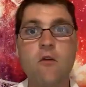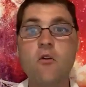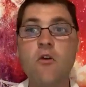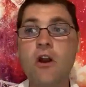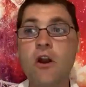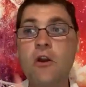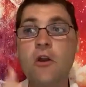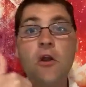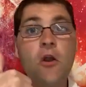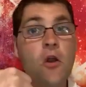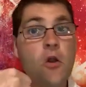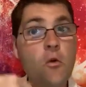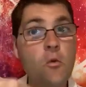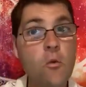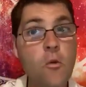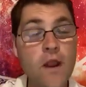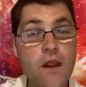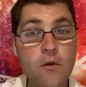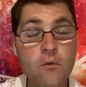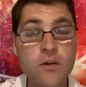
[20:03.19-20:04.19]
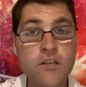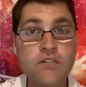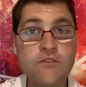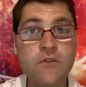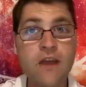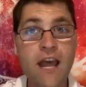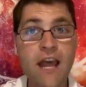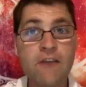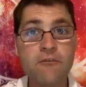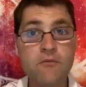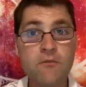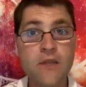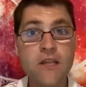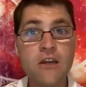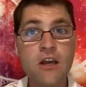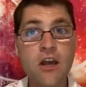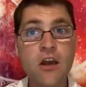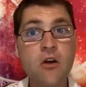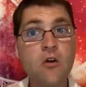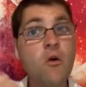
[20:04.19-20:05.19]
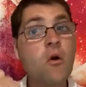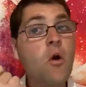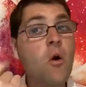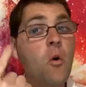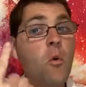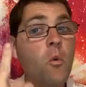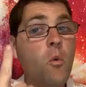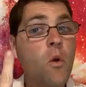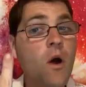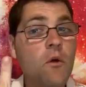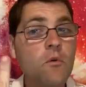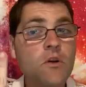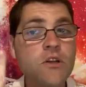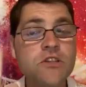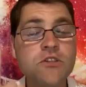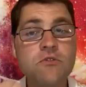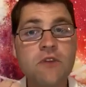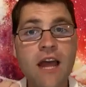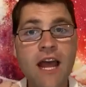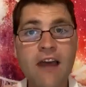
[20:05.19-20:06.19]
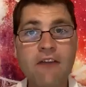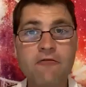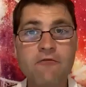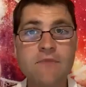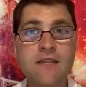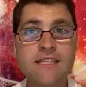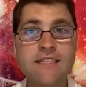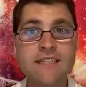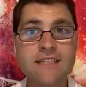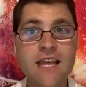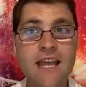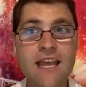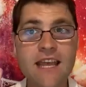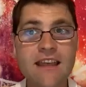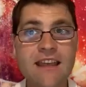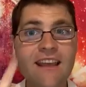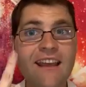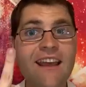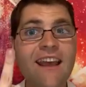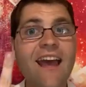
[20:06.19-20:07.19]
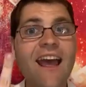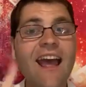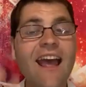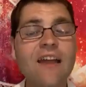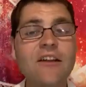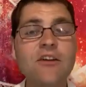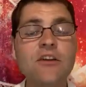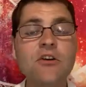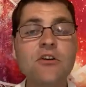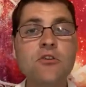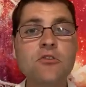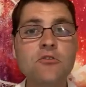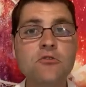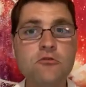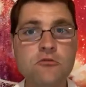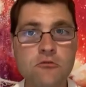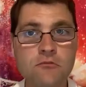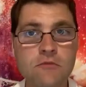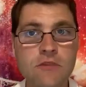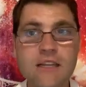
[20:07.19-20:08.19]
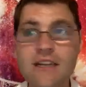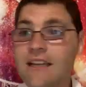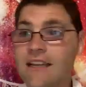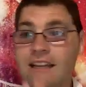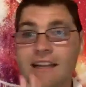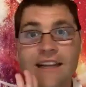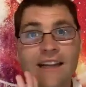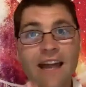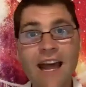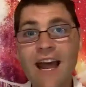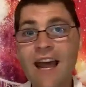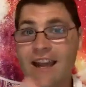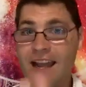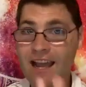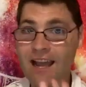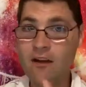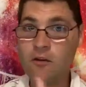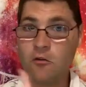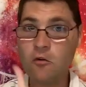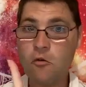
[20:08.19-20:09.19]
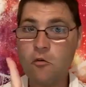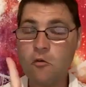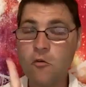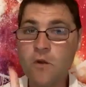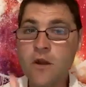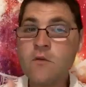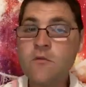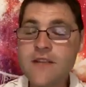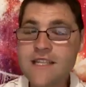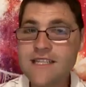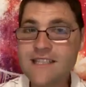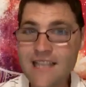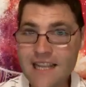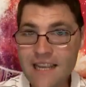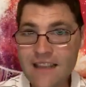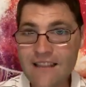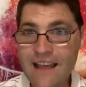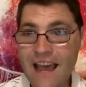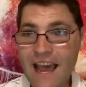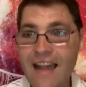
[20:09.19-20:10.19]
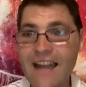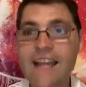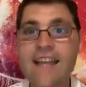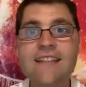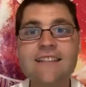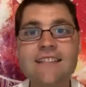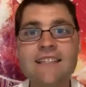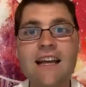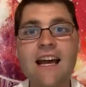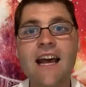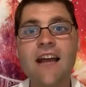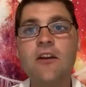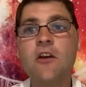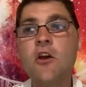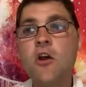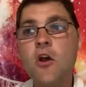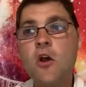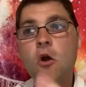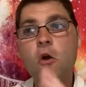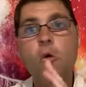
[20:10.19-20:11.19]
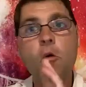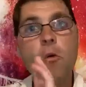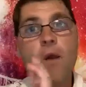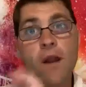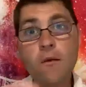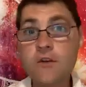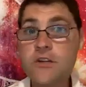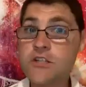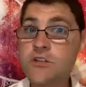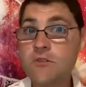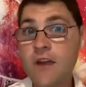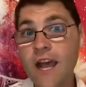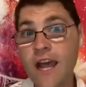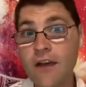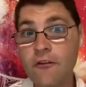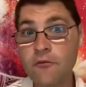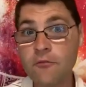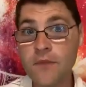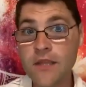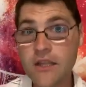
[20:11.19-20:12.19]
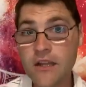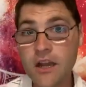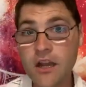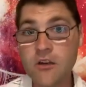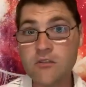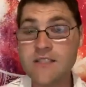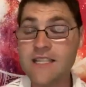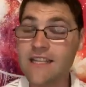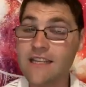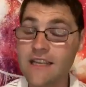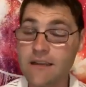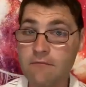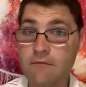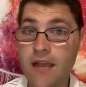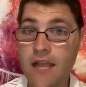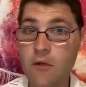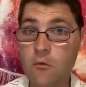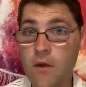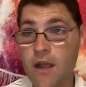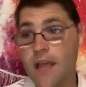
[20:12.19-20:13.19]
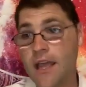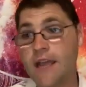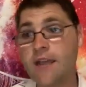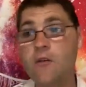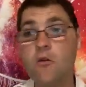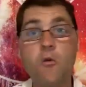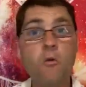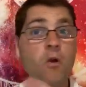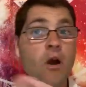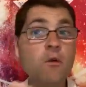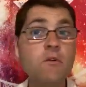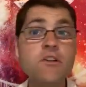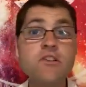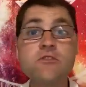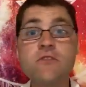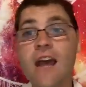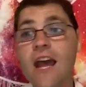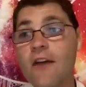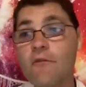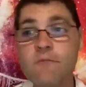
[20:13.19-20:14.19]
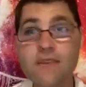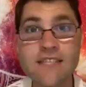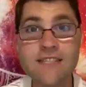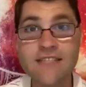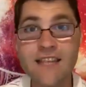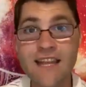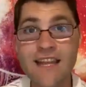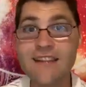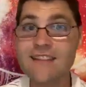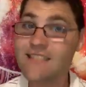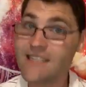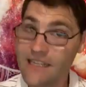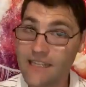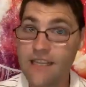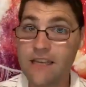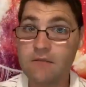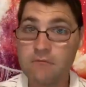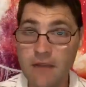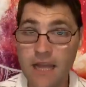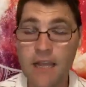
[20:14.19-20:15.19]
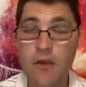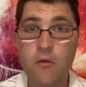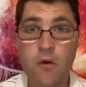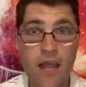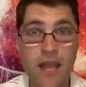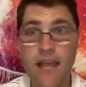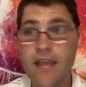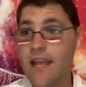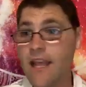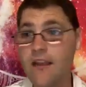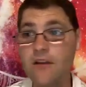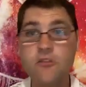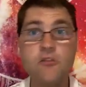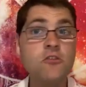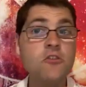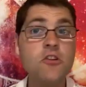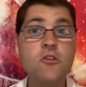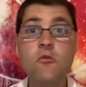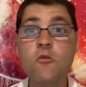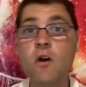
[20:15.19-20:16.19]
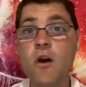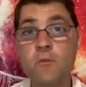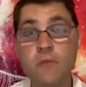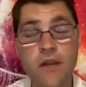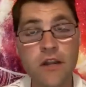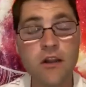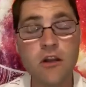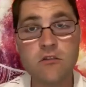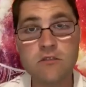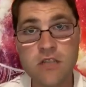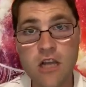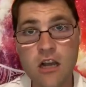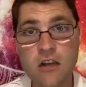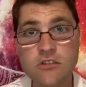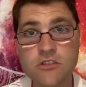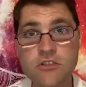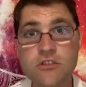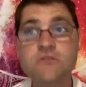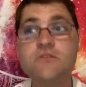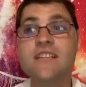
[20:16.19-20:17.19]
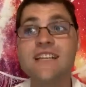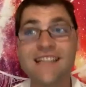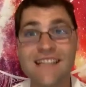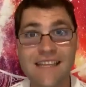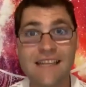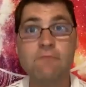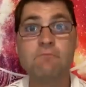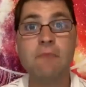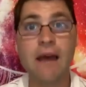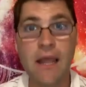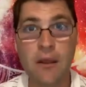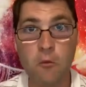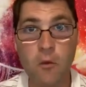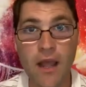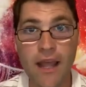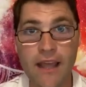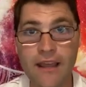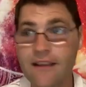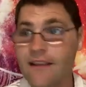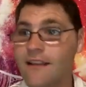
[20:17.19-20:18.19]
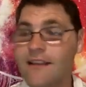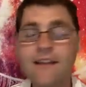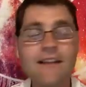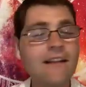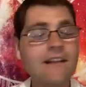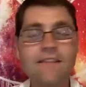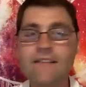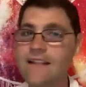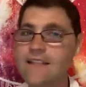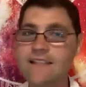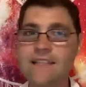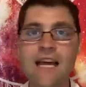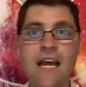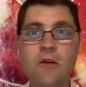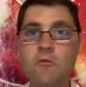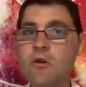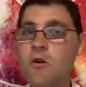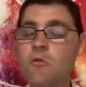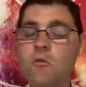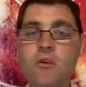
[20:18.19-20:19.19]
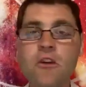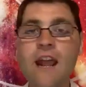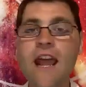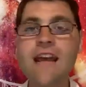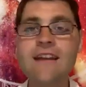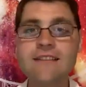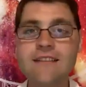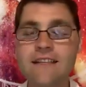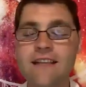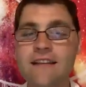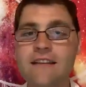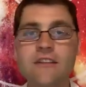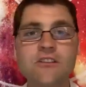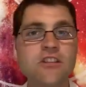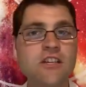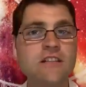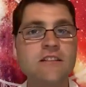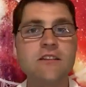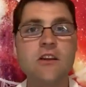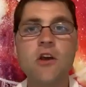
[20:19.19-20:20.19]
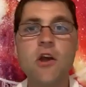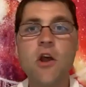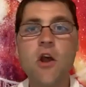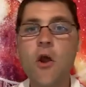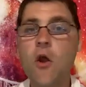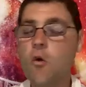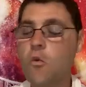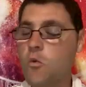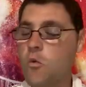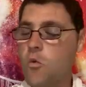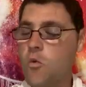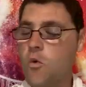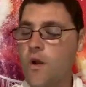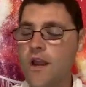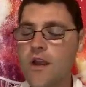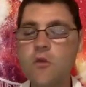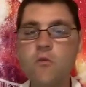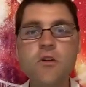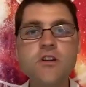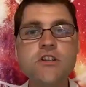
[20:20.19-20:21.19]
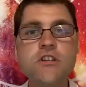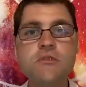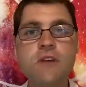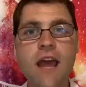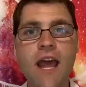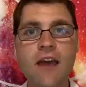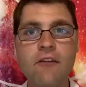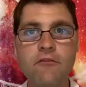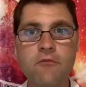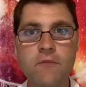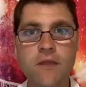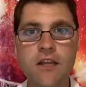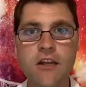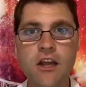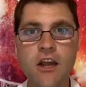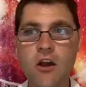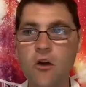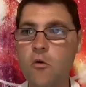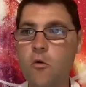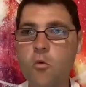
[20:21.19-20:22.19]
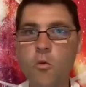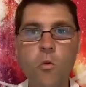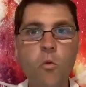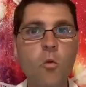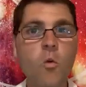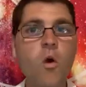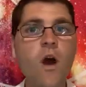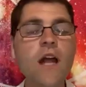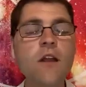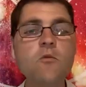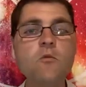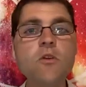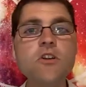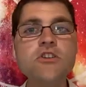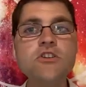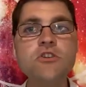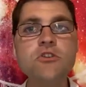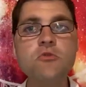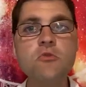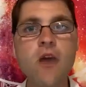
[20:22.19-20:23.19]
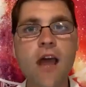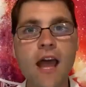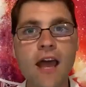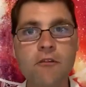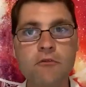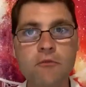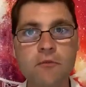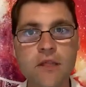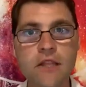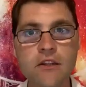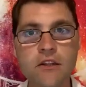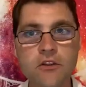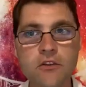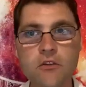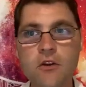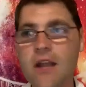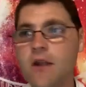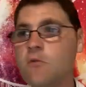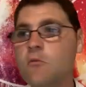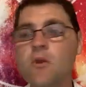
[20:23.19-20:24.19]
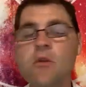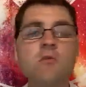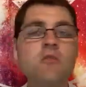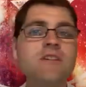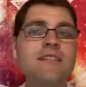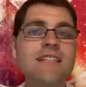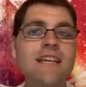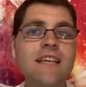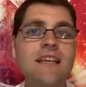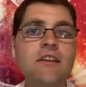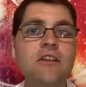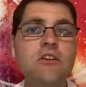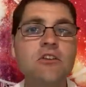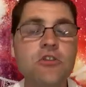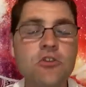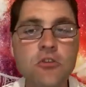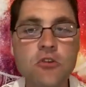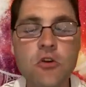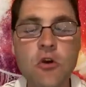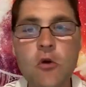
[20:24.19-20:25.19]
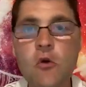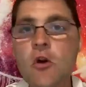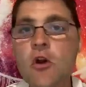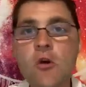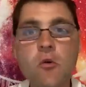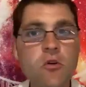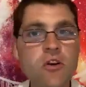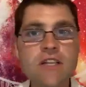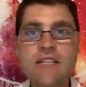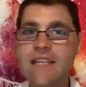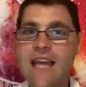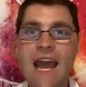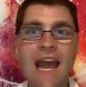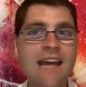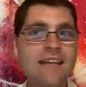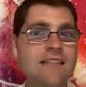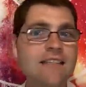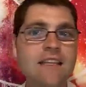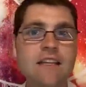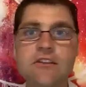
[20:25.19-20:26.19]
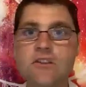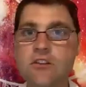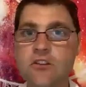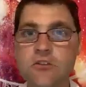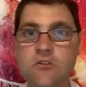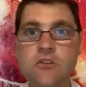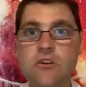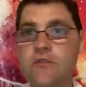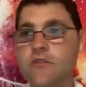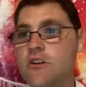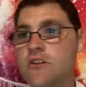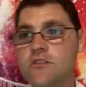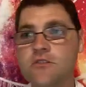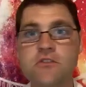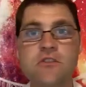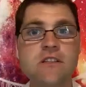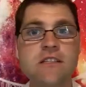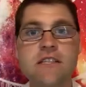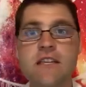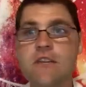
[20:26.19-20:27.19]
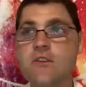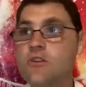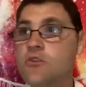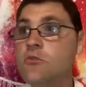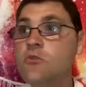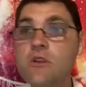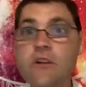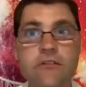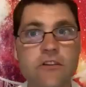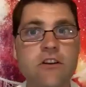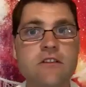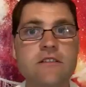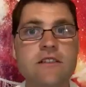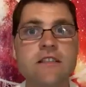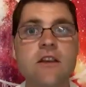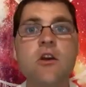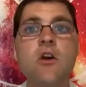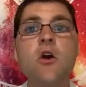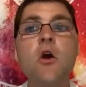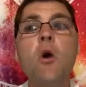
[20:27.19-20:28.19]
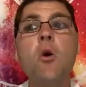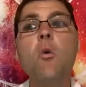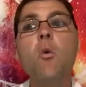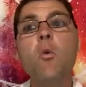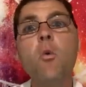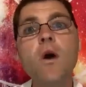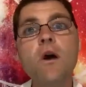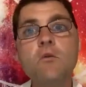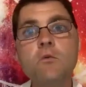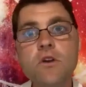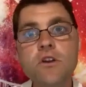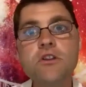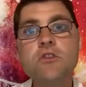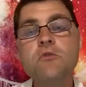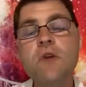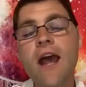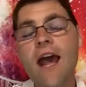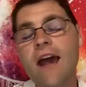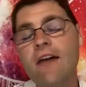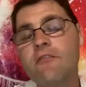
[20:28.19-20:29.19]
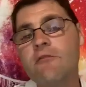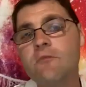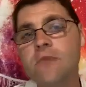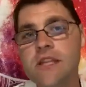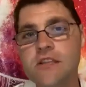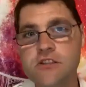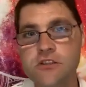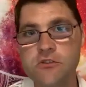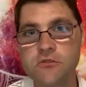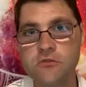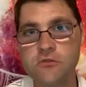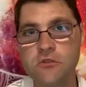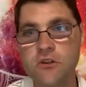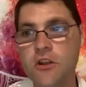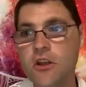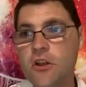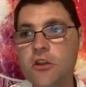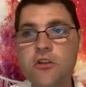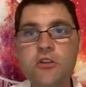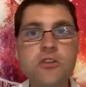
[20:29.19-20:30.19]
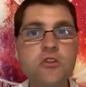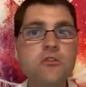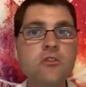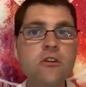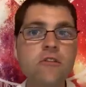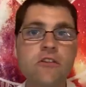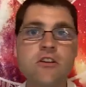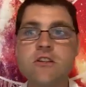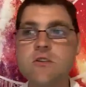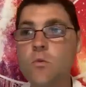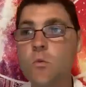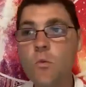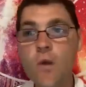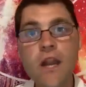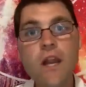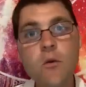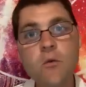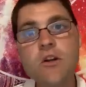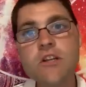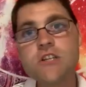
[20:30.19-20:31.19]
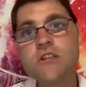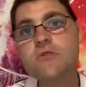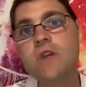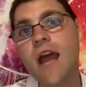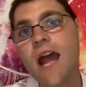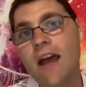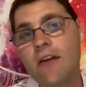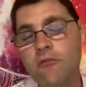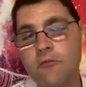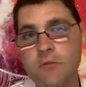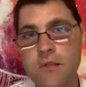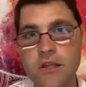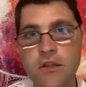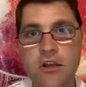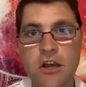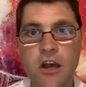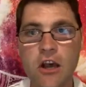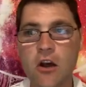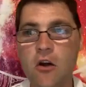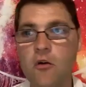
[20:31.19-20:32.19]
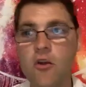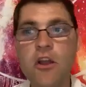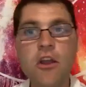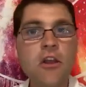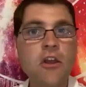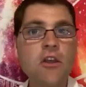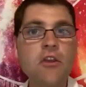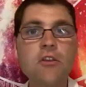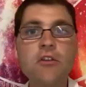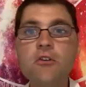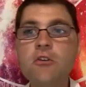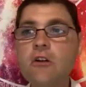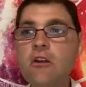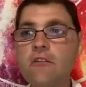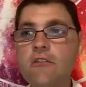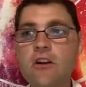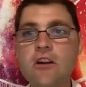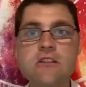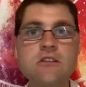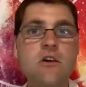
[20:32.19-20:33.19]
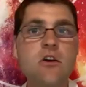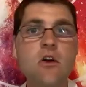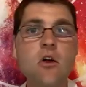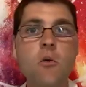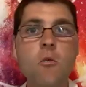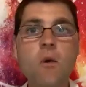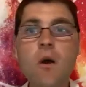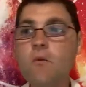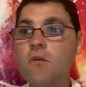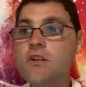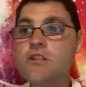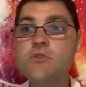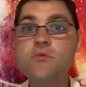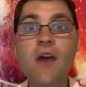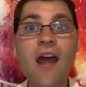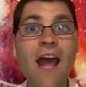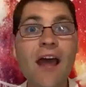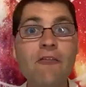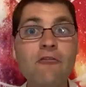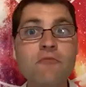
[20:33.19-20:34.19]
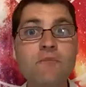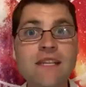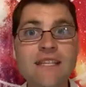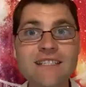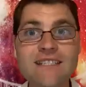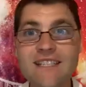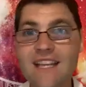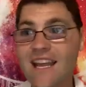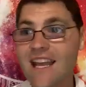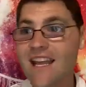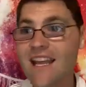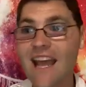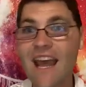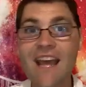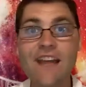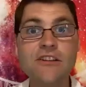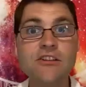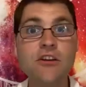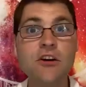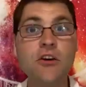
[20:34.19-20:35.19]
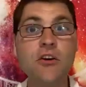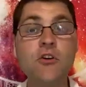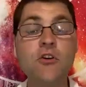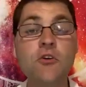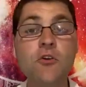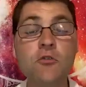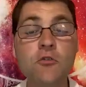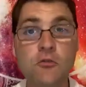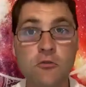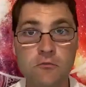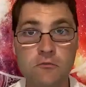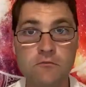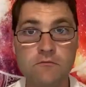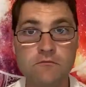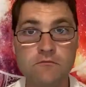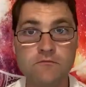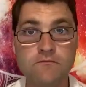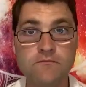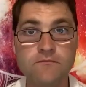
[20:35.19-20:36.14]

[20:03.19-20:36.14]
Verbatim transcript: Or where would you have me go? What would you have me say? And to whom? Not now, when we say that, it's not where would you have me go to get my way? What would you have me say to get my way? And who do you want me to go talk to to get my way? That's not what we're asking. Just where would you have me go? What would you have me do? And when we're saying you, we're just asking the universe. You can say, universe, what would you have me do? Universe, where would you have me go? Universe, what would you have me say and to whom?